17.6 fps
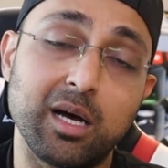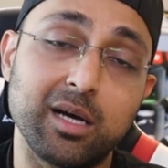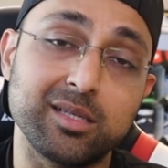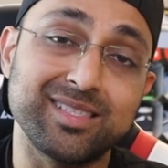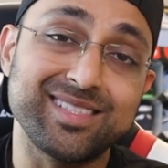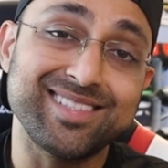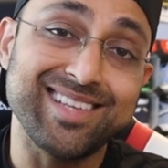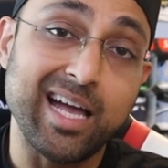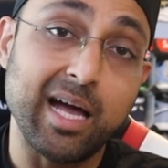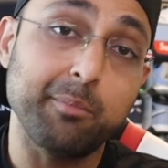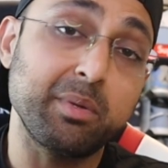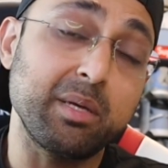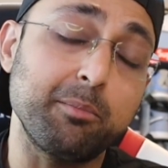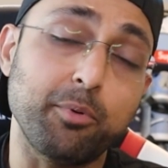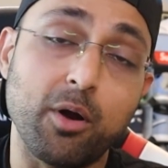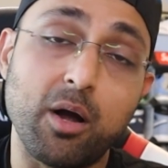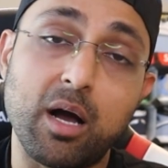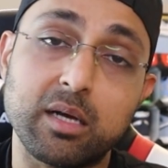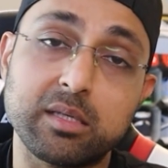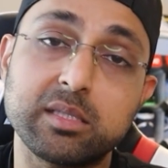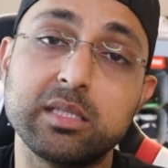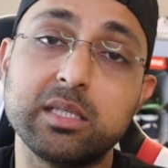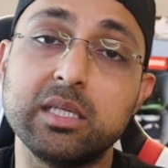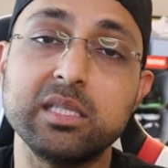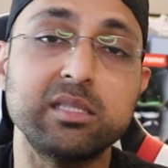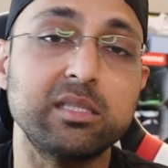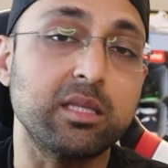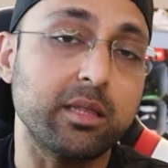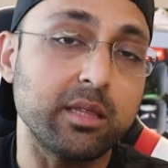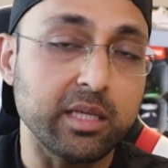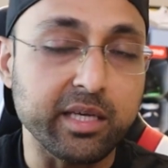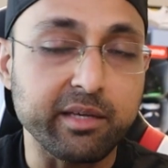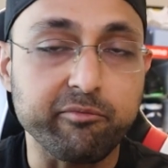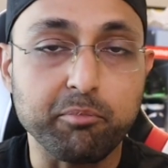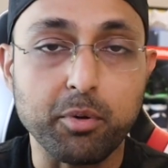Snappy Proxies,
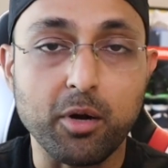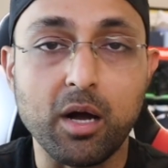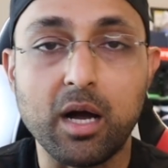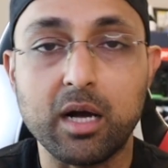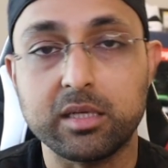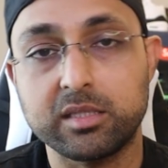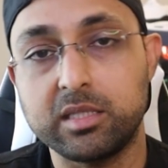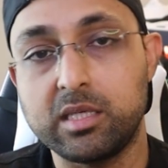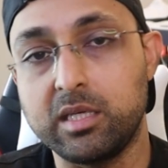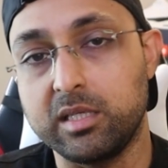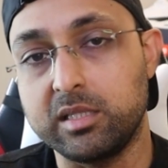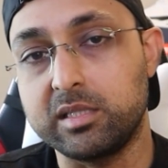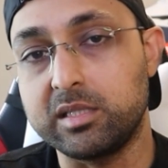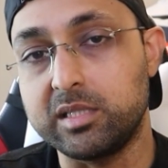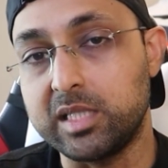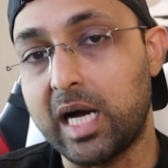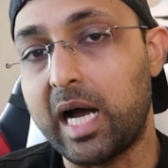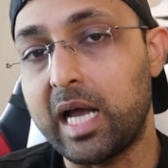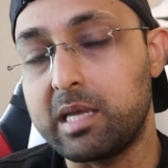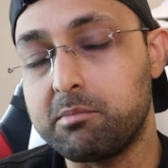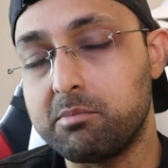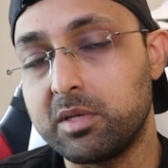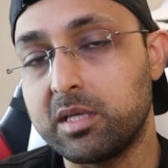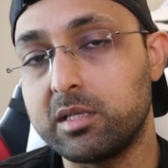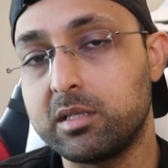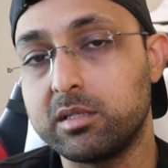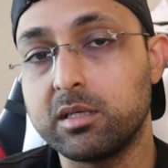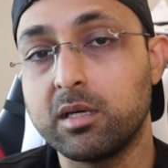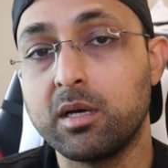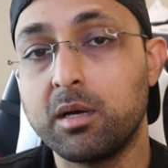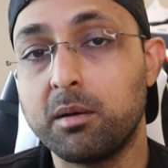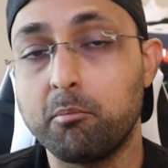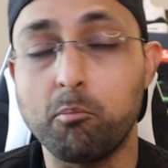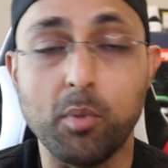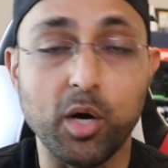Leaf Proxies, Diamond,
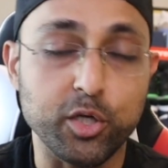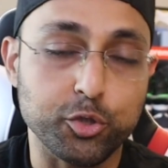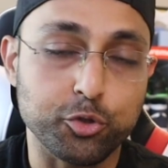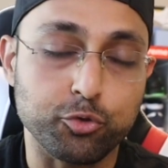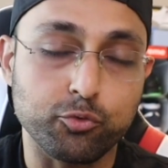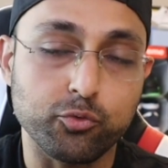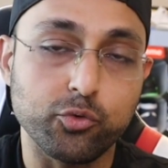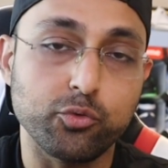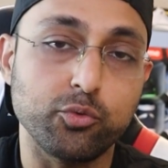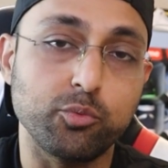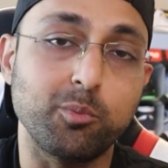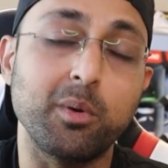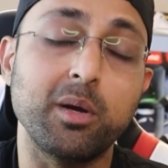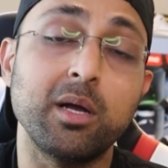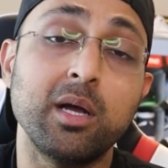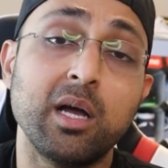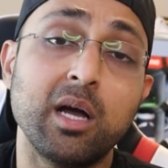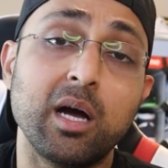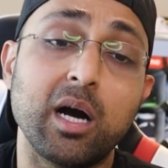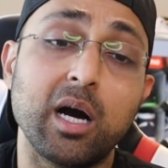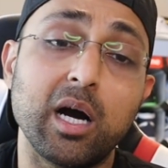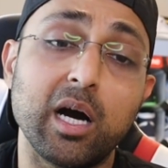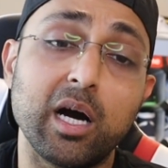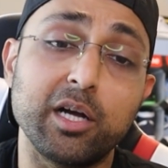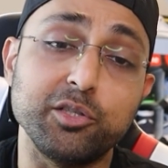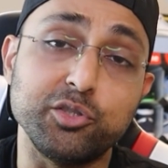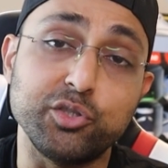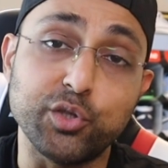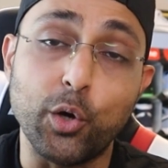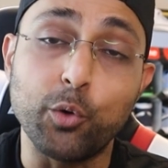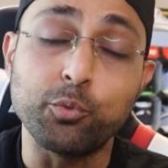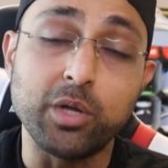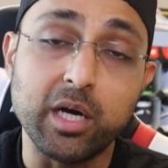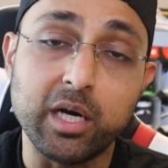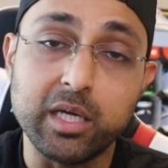Mushroom,
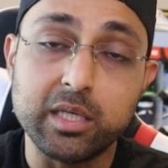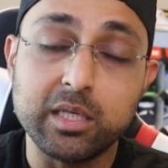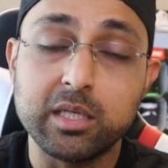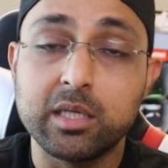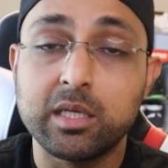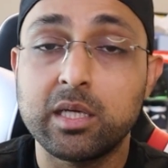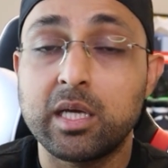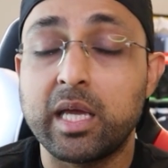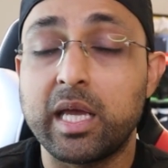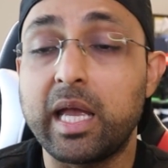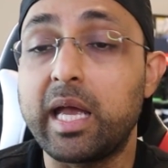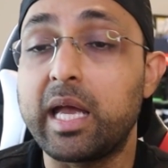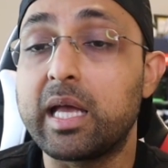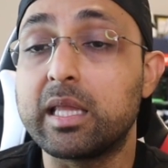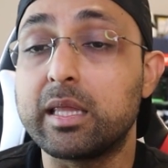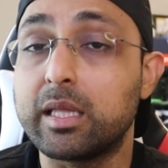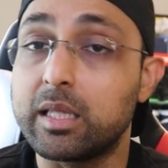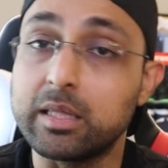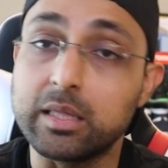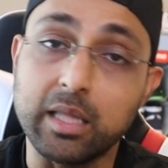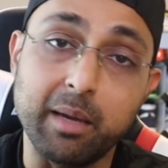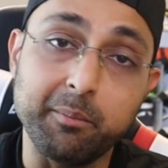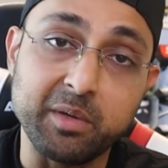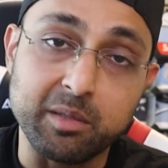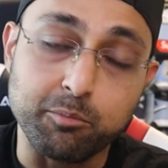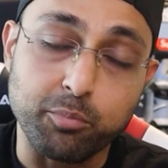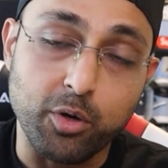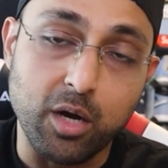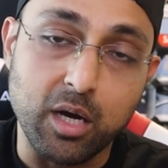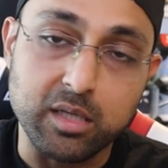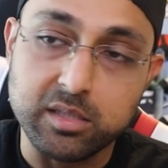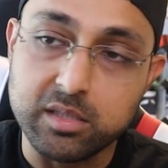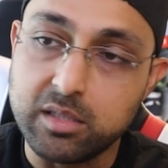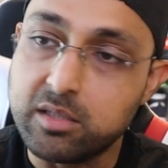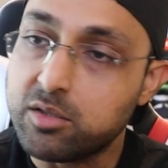Donut, and Lemon
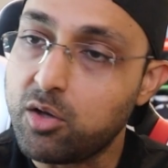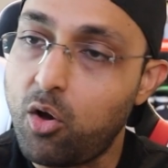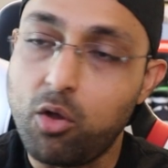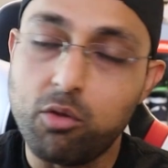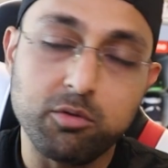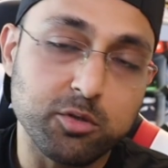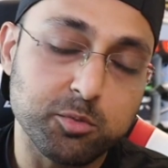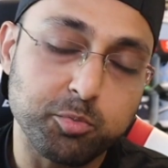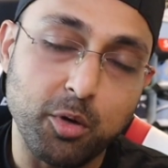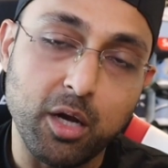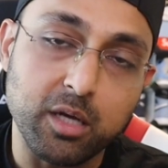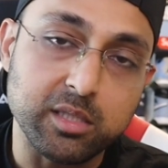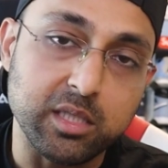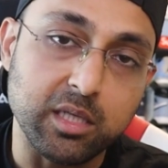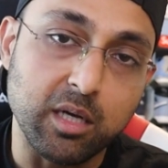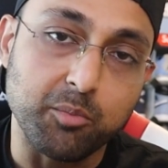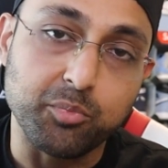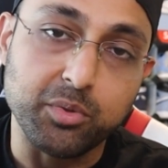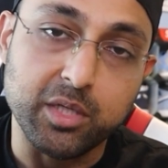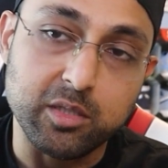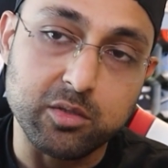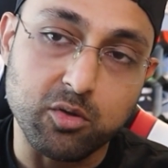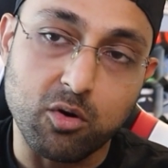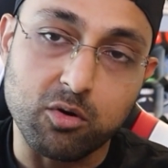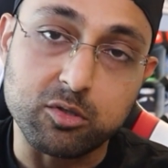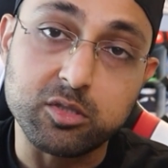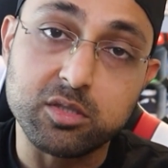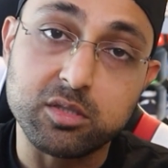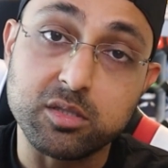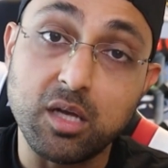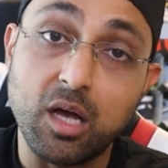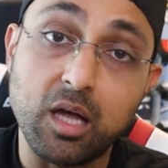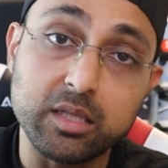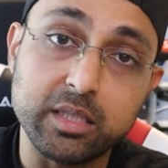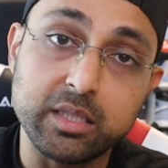Proxies. All those proxy companies are
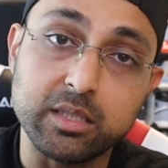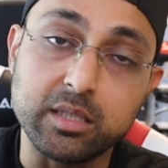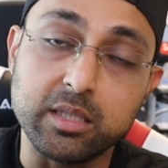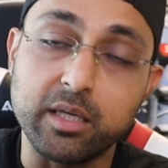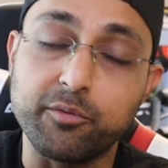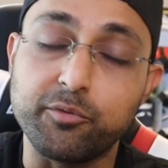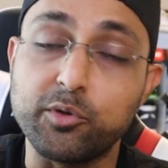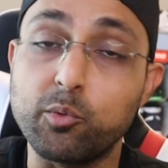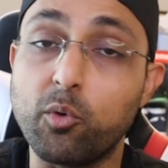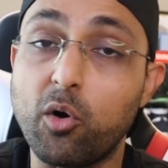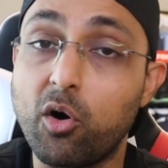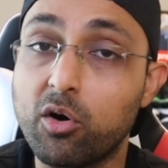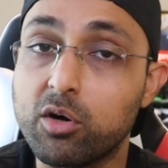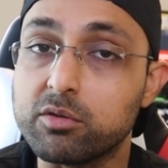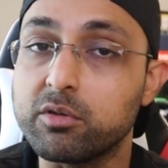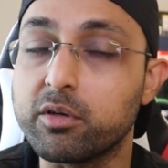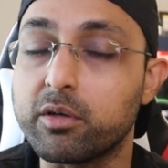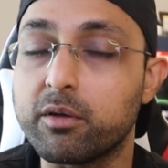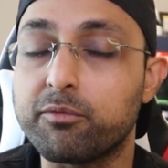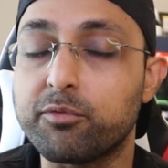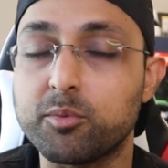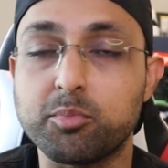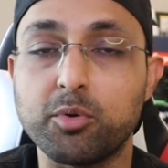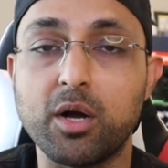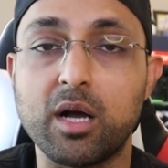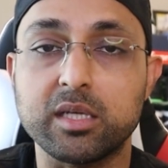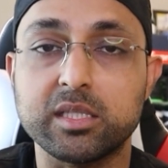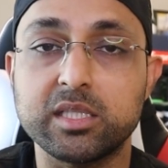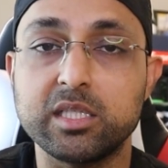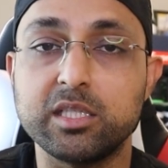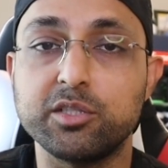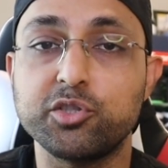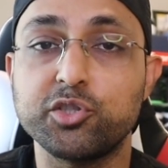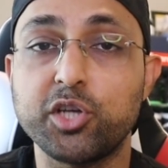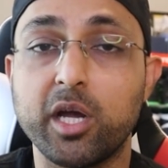solid. If you are looking for
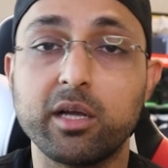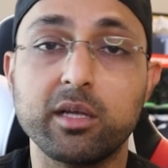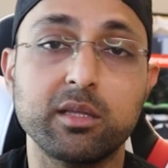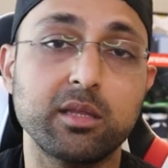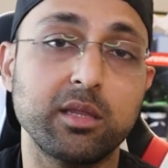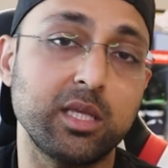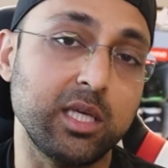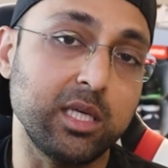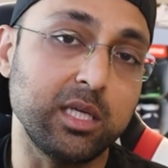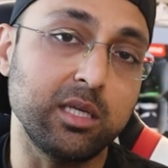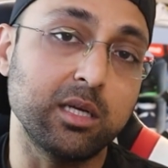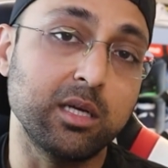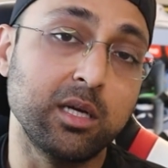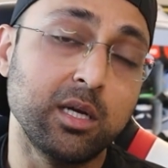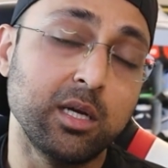proxies, check the